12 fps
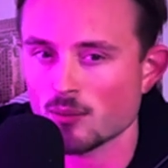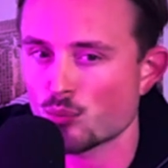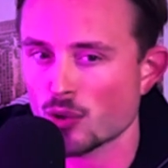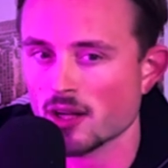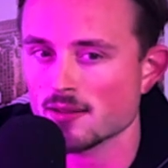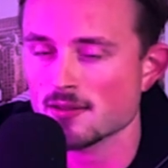
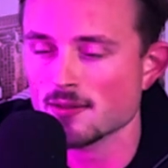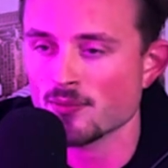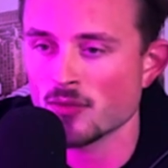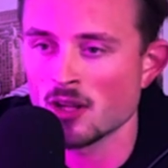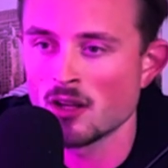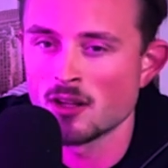brands.
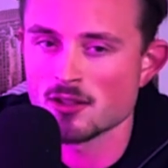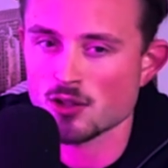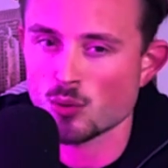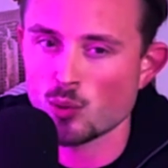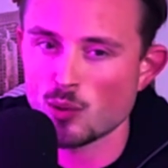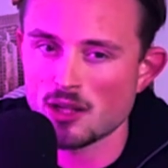
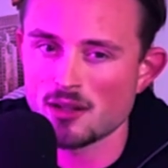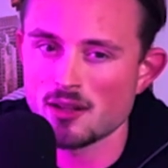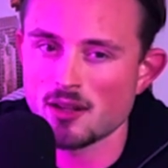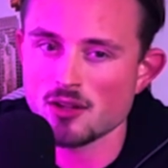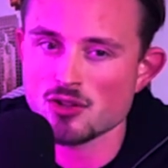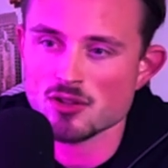So we really
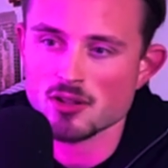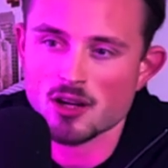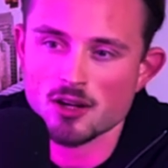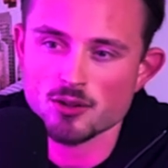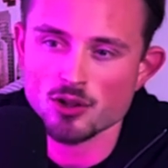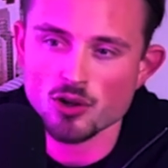niche
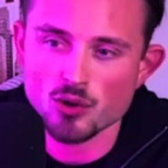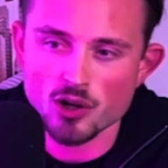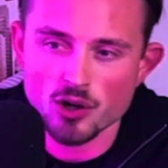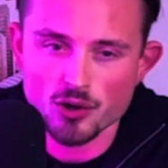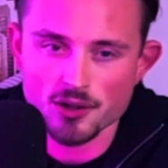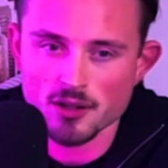down on our
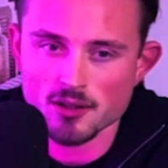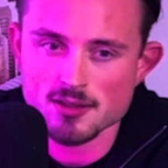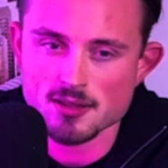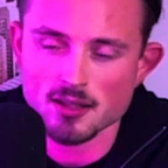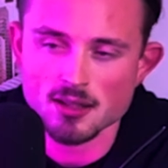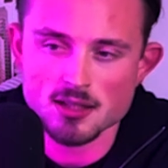
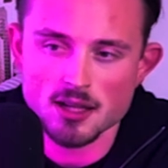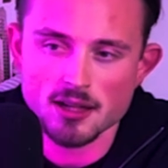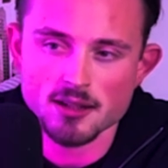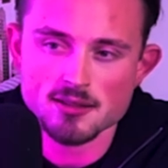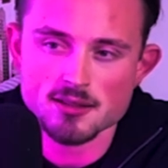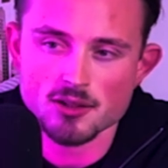audience and
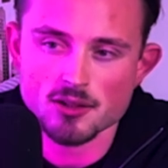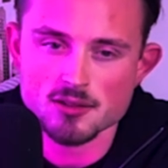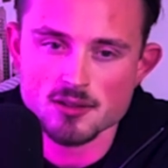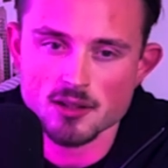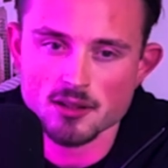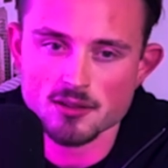clients, and
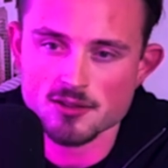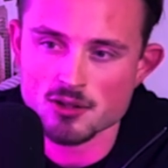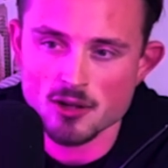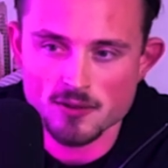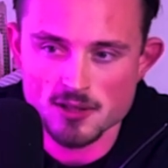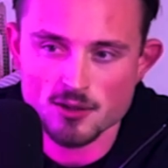also like the
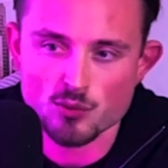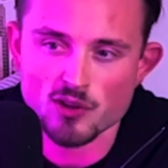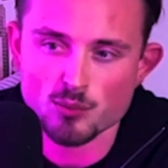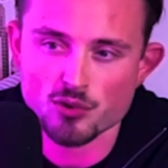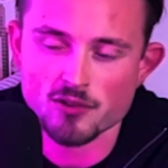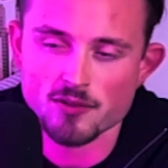service that we
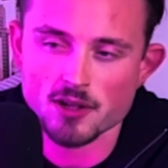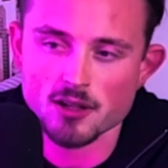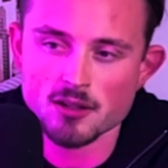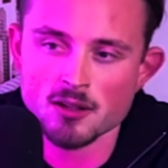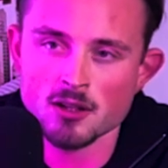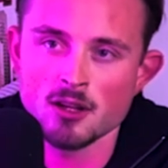
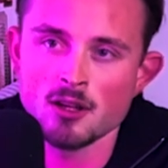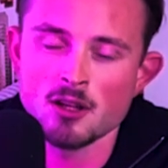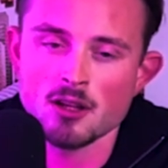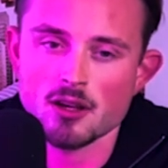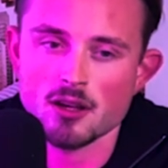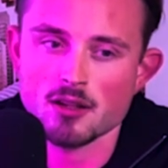provide.
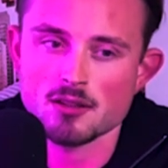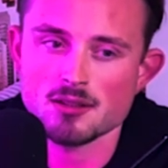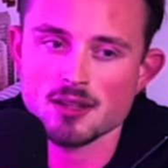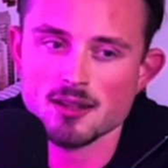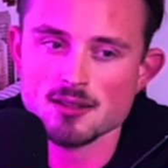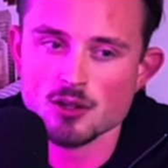And
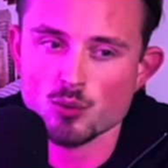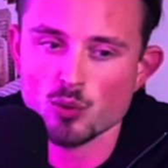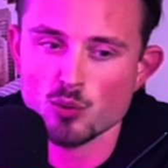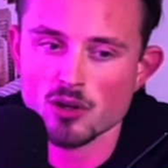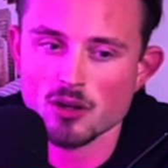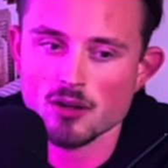that's how we
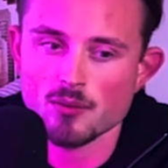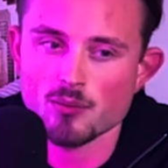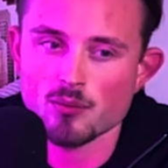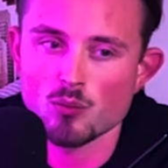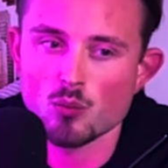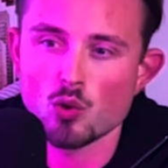were
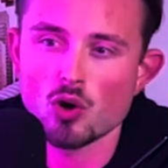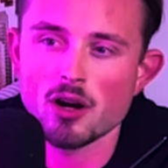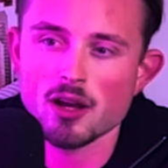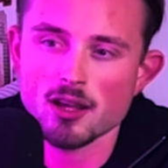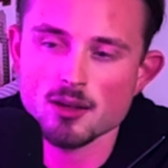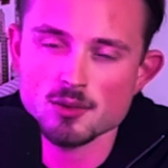
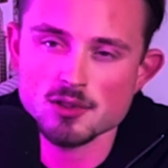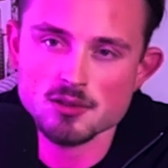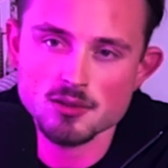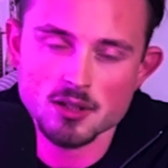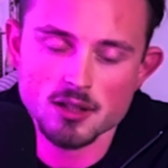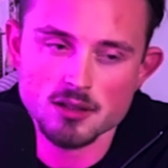more able
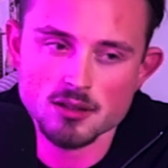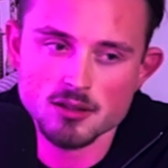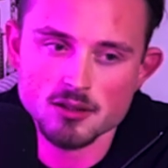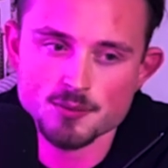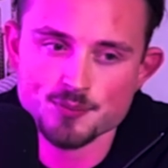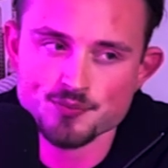to kind
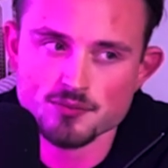of